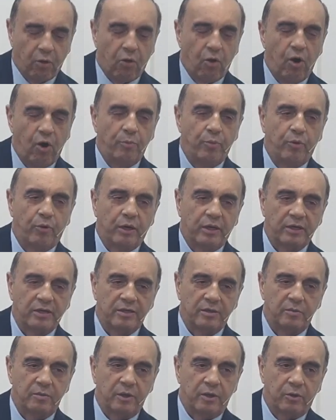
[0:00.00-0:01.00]
do?
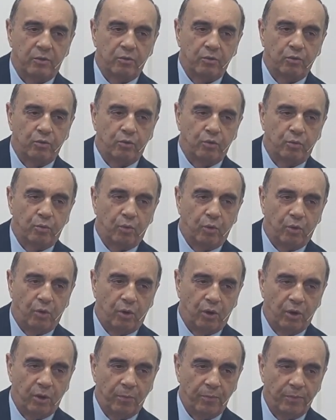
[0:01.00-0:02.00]
It interrupts the
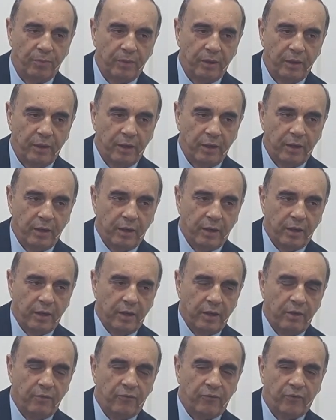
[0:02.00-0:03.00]
growth of the
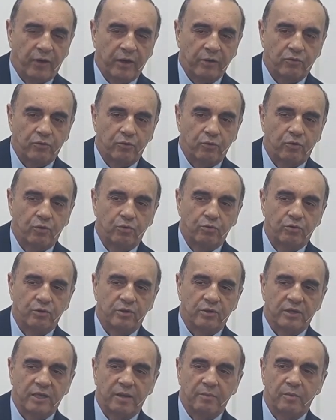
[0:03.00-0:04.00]
tumor.
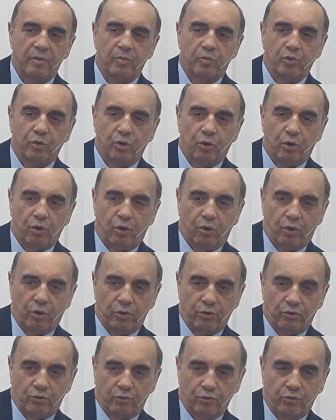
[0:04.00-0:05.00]
It causes the
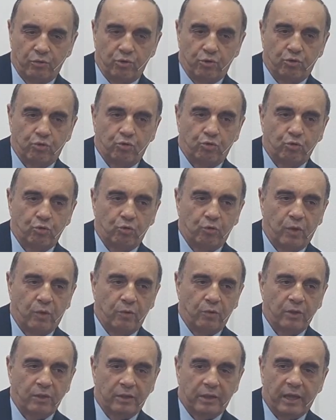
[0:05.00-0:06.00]
immunological system
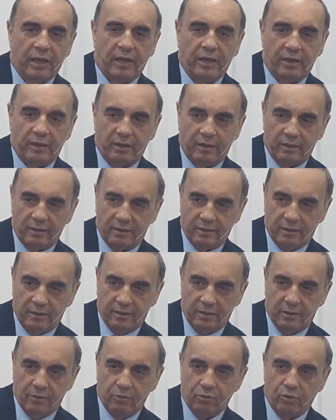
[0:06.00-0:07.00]
to destroy
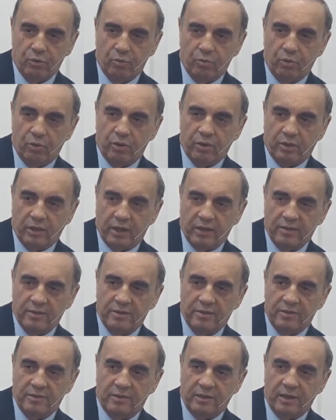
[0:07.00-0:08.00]
whatever it is there.
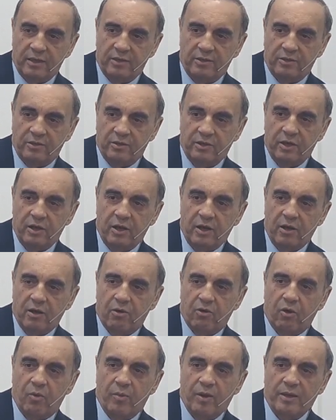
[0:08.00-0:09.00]
The tumor that
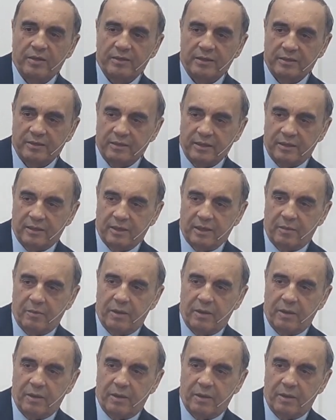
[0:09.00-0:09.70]
is existing